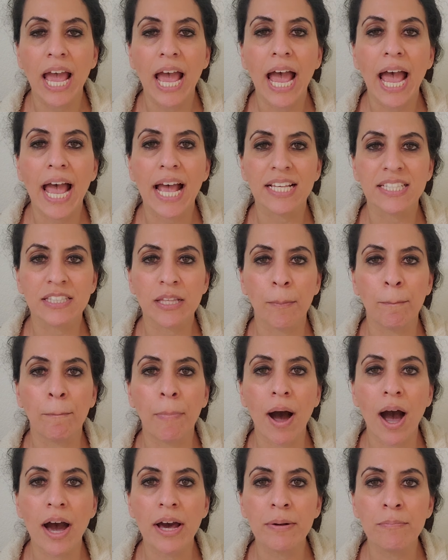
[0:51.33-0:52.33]
as the
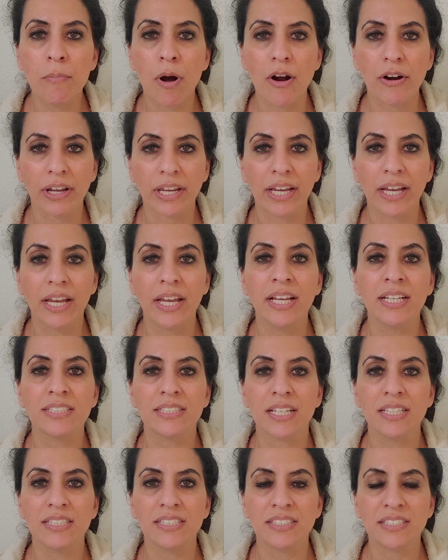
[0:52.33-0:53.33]
bond market is
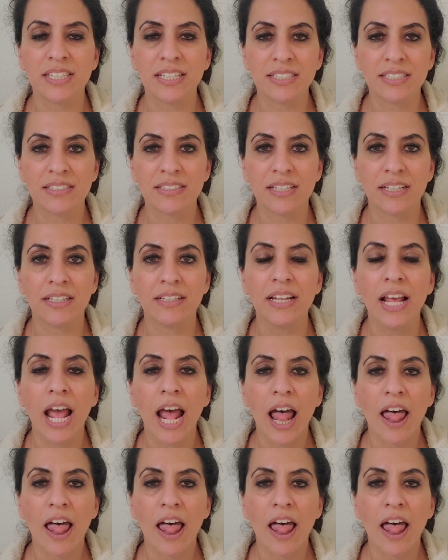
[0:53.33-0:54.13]
insistent